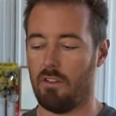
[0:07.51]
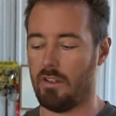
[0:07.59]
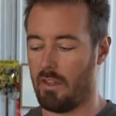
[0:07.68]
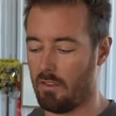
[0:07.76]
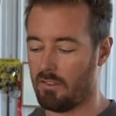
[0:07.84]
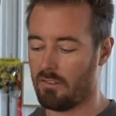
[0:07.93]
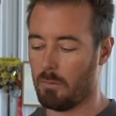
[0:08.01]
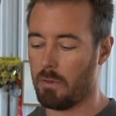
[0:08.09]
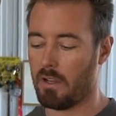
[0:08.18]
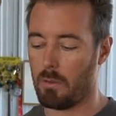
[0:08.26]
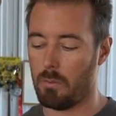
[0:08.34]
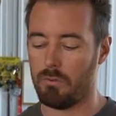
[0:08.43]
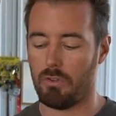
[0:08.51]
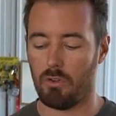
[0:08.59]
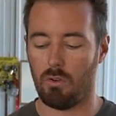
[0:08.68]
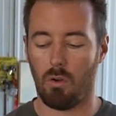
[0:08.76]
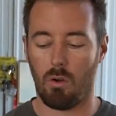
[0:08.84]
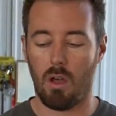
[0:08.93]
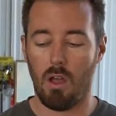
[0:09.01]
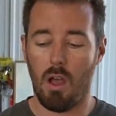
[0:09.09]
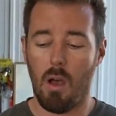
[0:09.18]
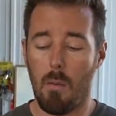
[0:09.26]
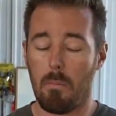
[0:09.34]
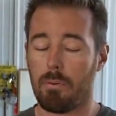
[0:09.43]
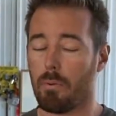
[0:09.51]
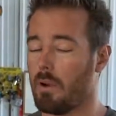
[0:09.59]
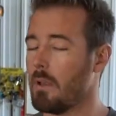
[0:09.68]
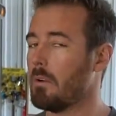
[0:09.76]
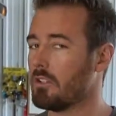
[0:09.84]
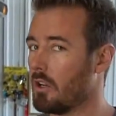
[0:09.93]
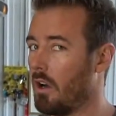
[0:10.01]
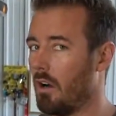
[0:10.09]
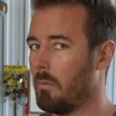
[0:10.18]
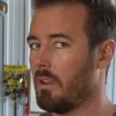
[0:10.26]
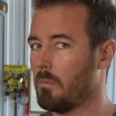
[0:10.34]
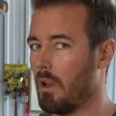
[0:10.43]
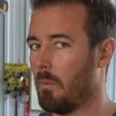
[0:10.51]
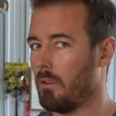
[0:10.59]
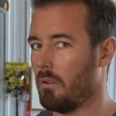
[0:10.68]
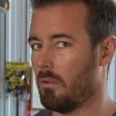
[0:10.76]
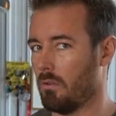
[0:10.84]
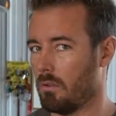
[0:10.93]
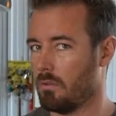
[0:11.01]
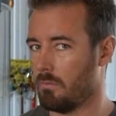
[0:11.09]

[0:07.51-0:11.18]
Now, this is applicable to pretty much all BMW